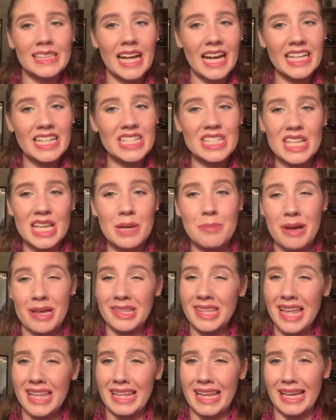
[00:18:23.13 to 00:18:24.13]
I just ain't
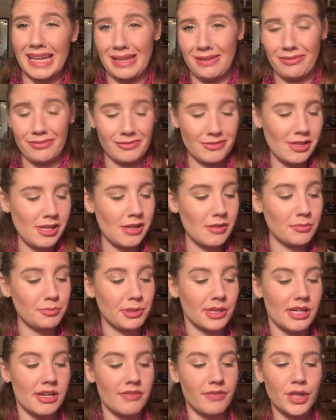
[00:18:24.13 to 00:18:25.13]
about that life.
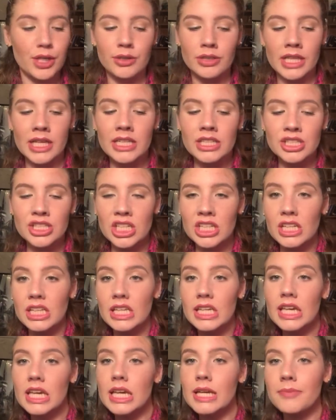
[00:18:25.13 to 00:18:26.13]
But if you like
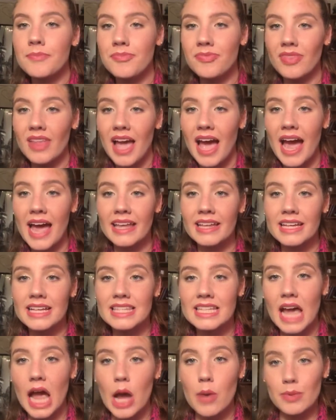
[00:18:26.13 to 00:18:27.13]
chunky
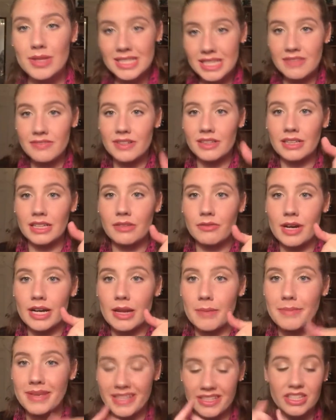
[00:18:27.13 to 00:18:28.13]
highlights, I would definitely
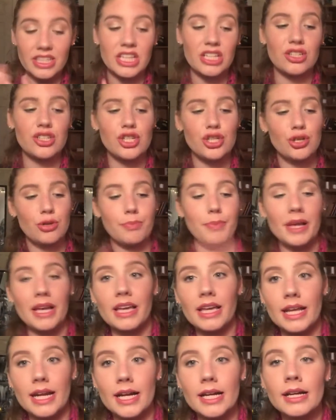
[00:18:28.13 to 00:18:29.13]
recommend that you
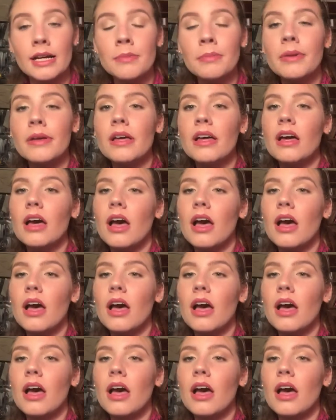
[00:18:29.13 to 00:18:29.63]
pick it up.